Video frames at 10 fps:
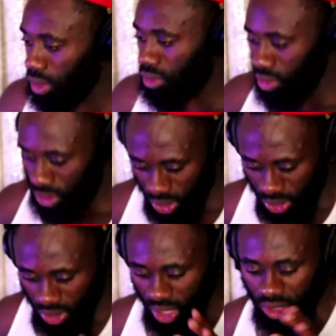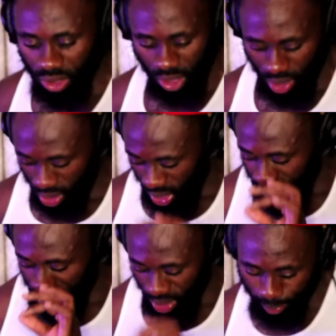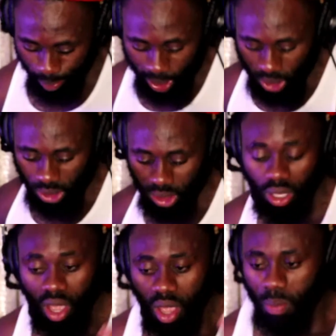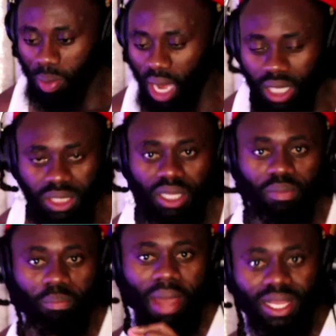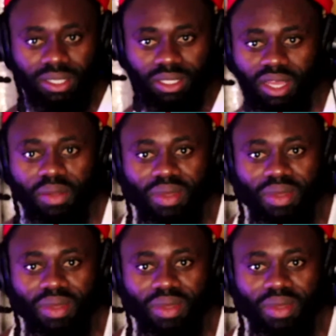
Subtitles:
do the jet ski, bestie, black sea, Mexi.